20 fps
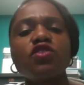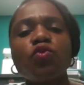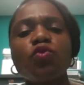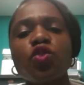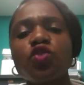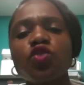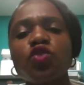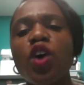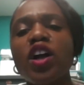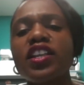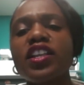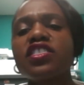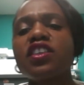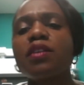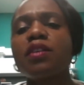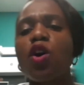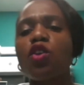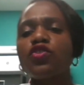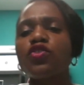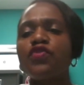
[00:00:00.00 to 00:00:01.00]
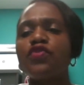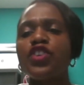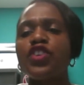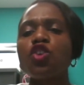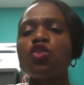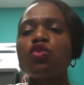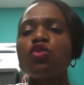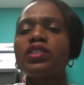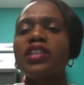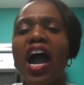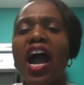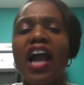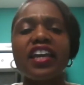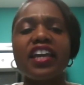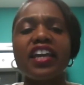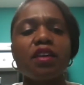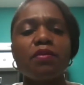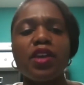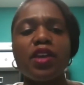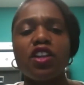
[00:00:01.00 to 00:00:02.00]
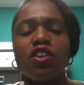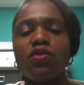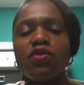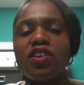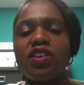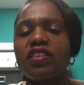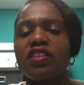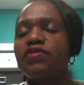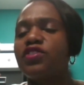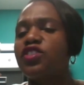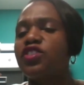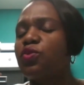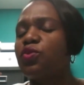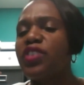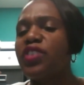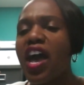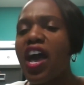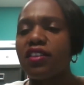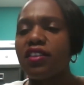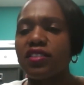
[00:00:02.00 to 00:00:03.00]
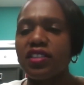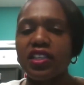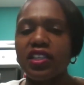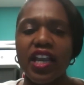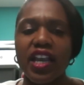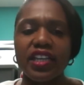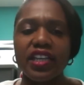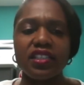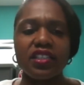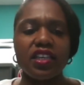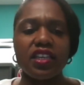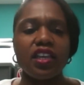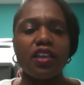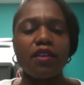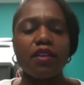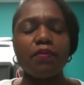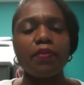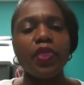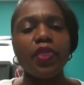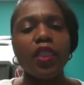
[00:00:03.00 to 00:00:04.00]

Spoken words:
was one of the most viewed documentaries of 2019.